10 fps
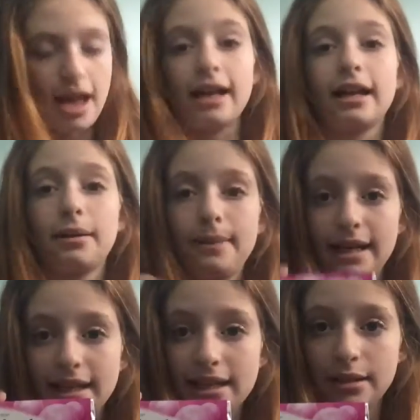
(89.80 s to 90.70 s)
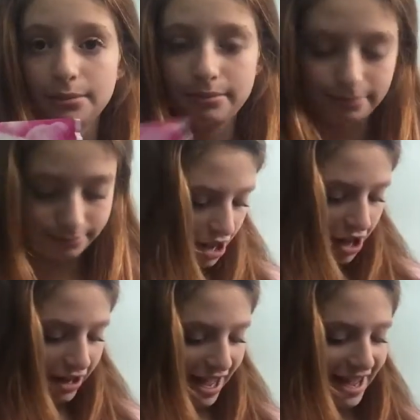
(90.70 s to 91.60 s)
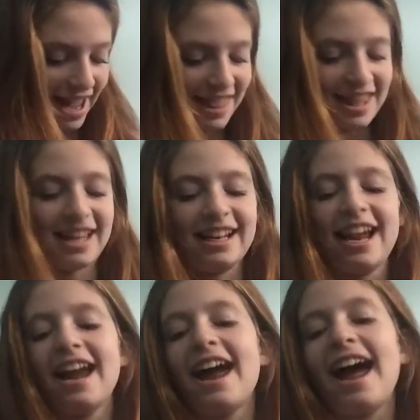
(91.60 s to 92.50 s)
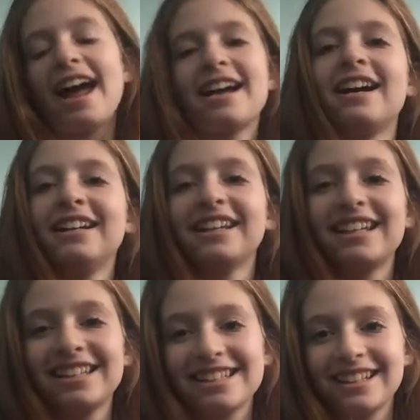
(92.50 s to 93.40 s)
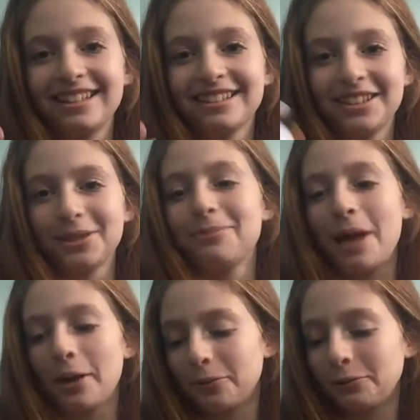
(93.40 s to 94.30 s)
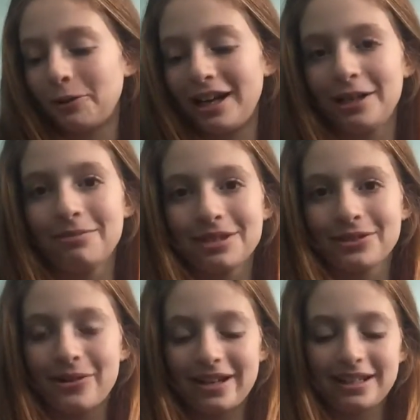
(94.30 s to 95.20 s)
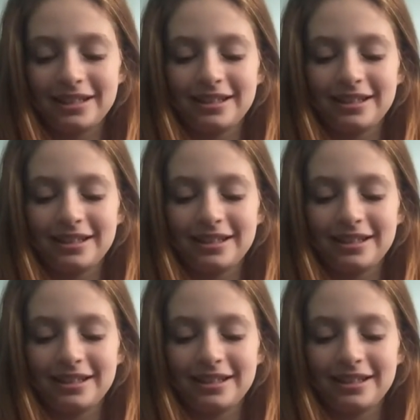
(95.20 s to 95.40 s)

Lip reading: I got a pack of gum. Okay, and then I got like this like little penguin wind-up toy.